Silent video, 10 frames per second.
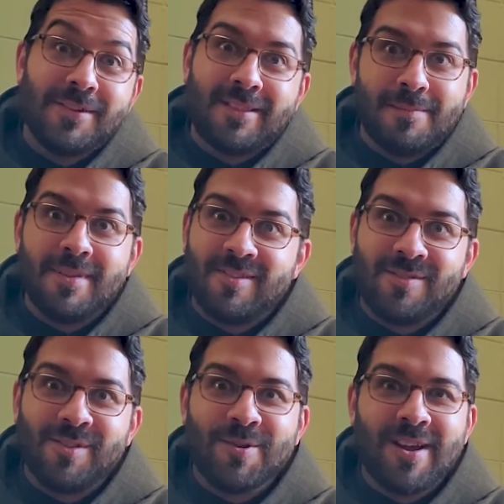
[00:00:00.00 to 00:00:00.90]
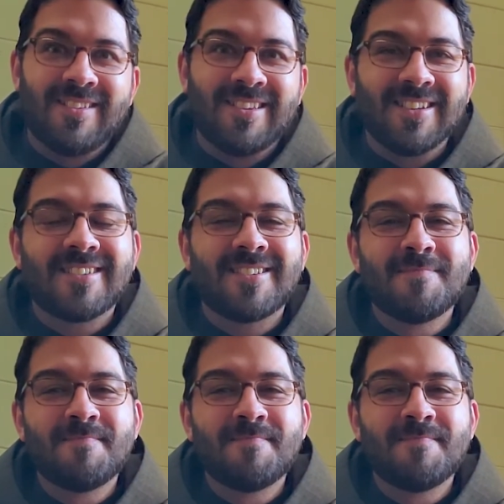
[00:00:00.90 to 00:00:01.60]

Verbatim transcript: in the midst of the craziness.